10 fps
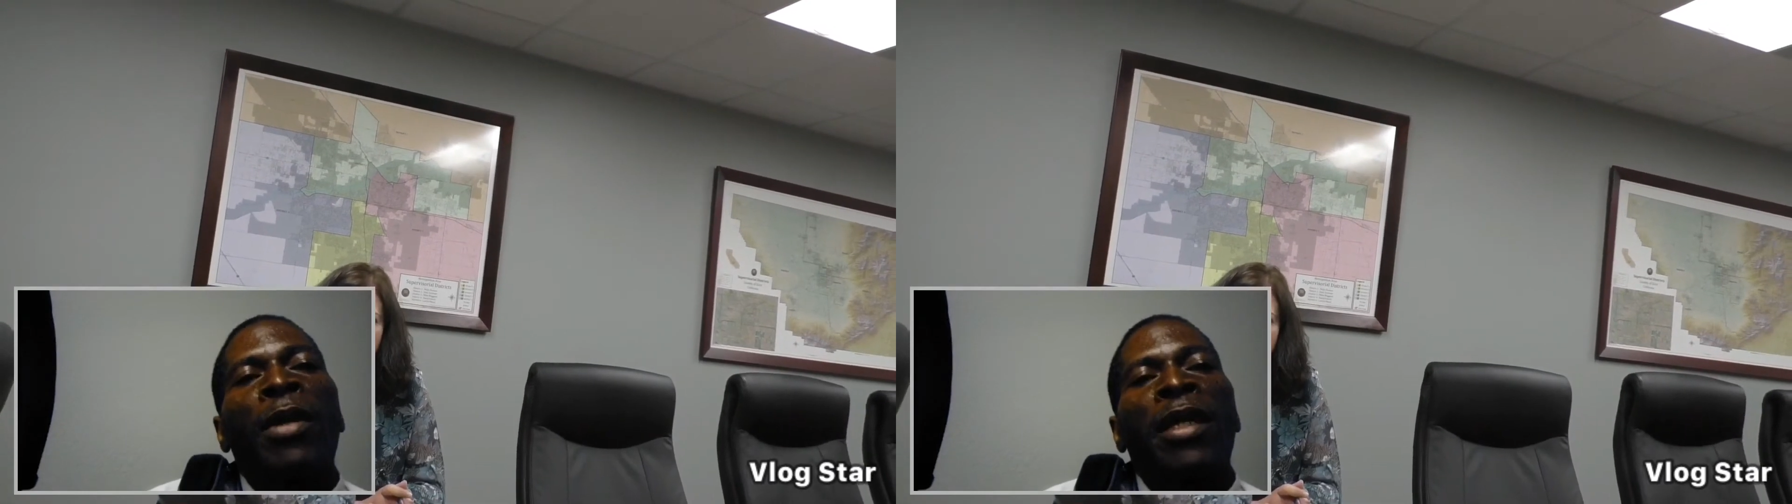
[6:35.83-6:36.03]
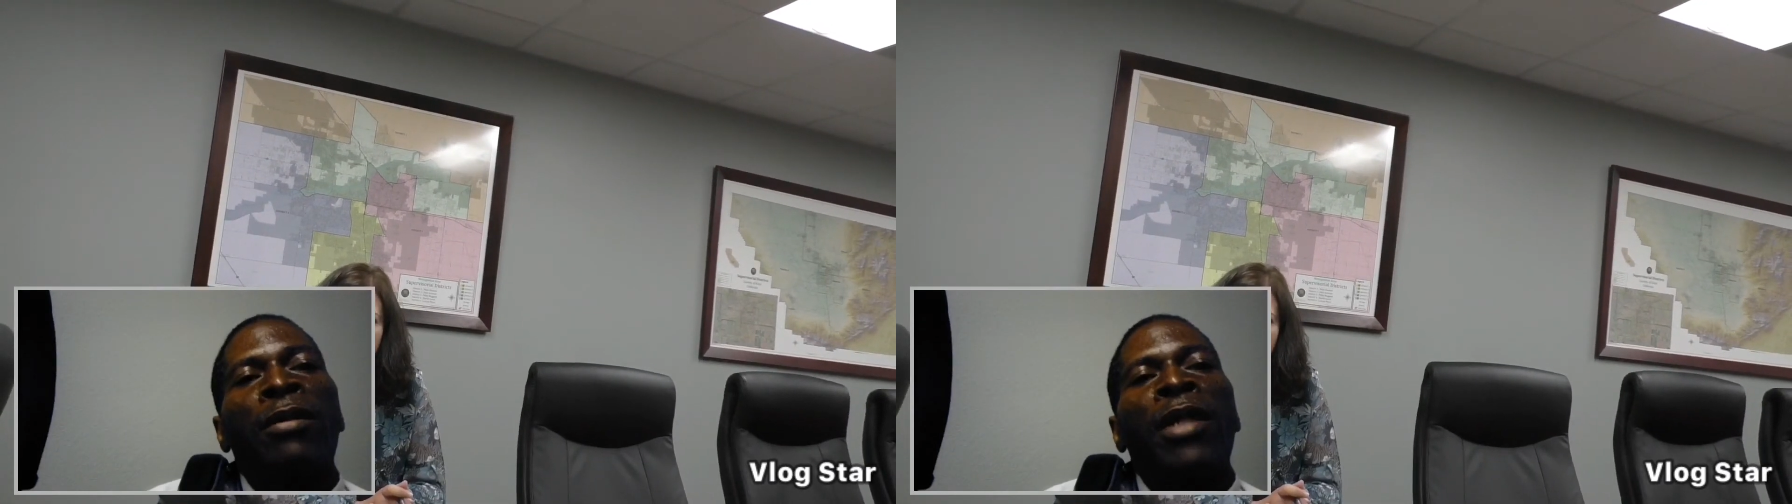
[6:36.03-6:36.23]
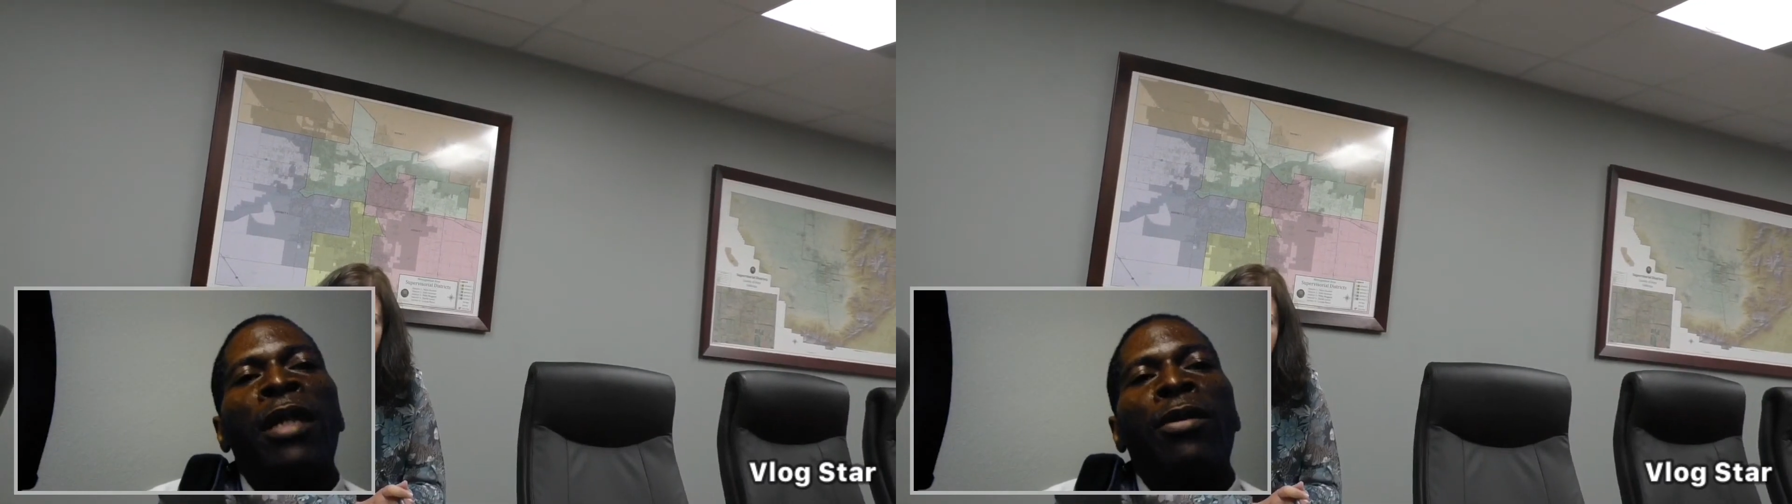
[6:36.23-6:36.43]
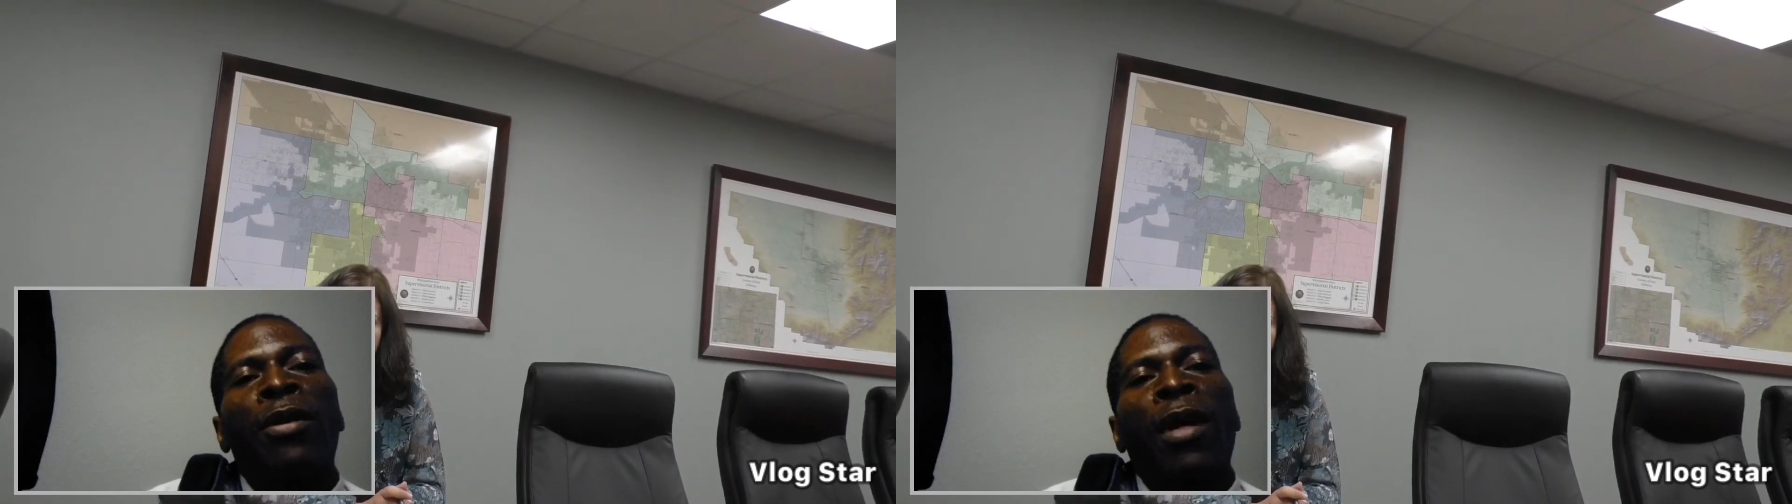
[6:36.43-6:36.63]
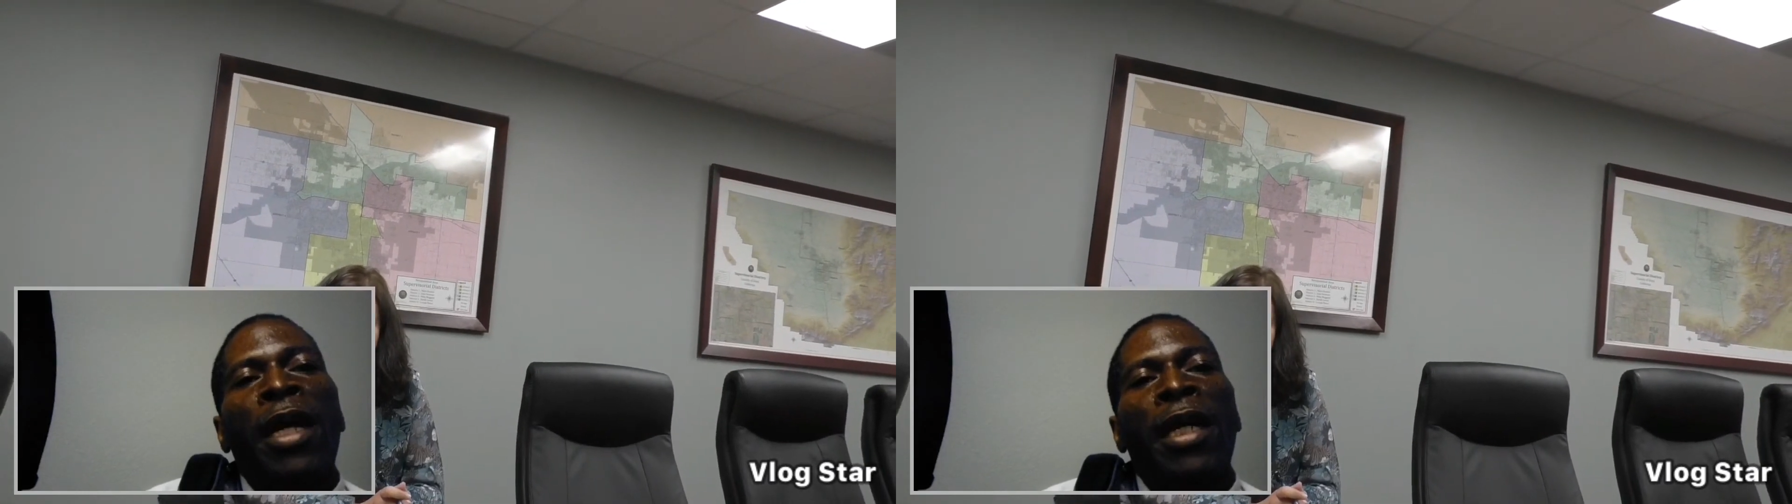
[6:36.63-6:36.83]
an illegal
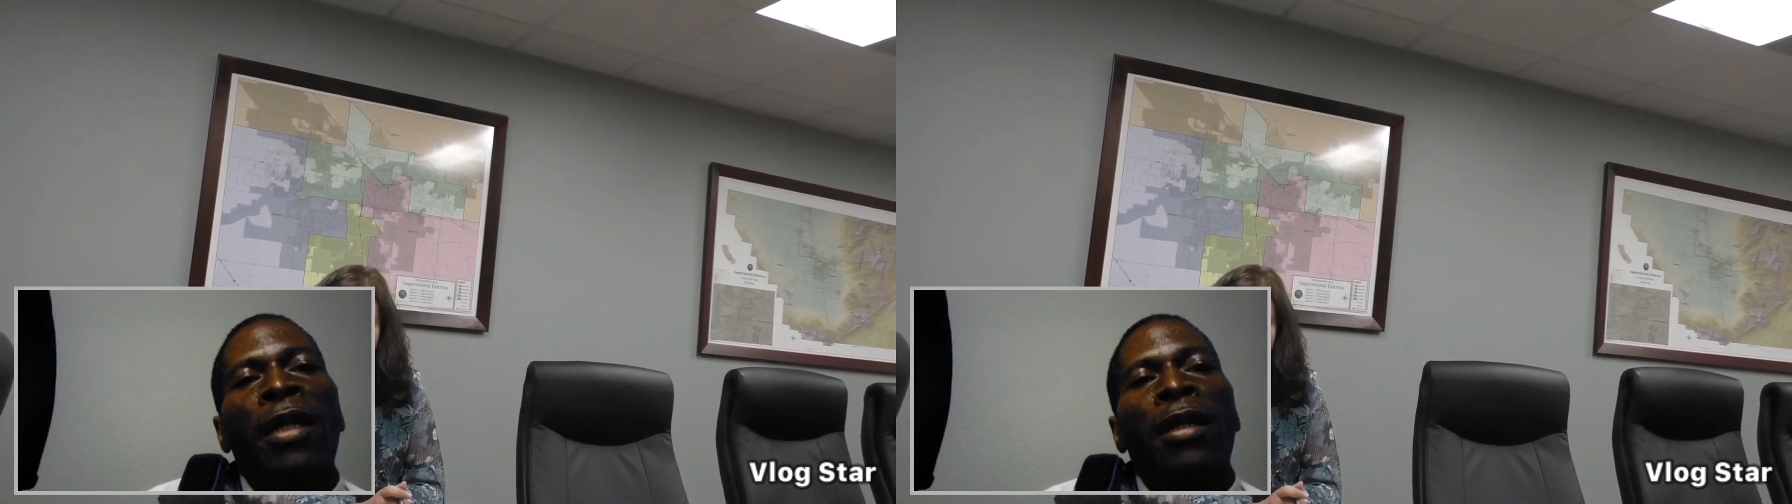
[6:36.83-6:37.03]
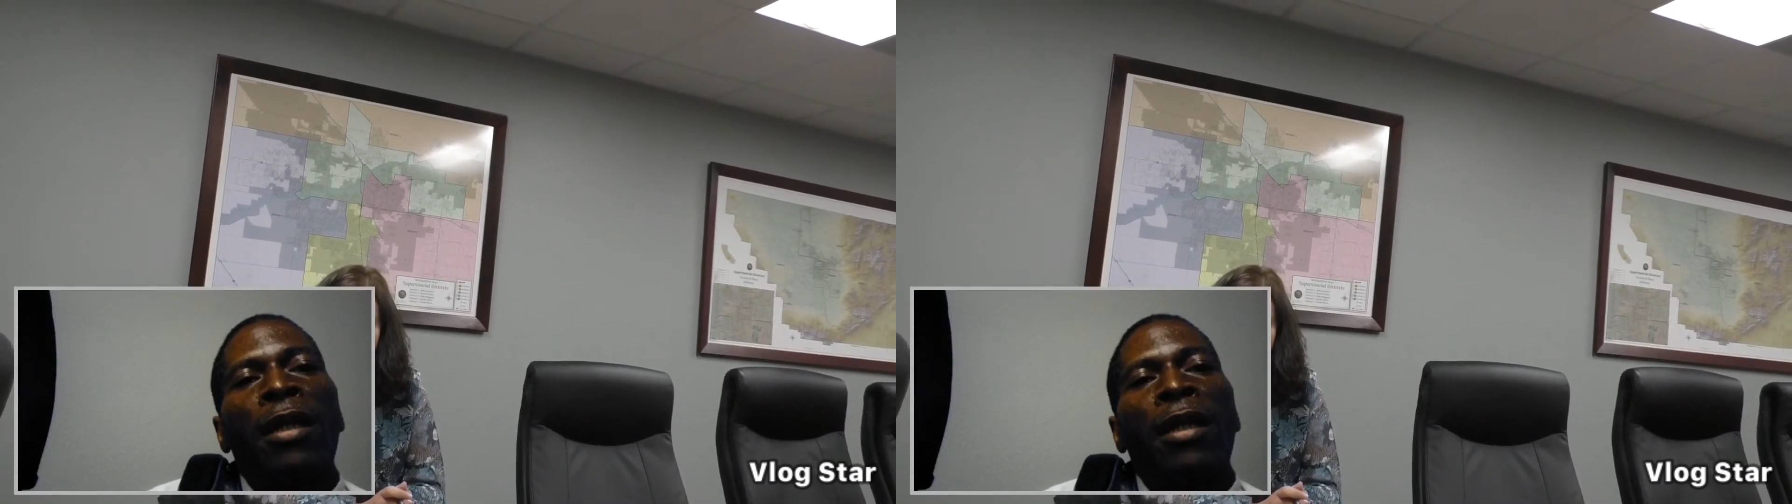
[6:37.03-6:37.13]
grade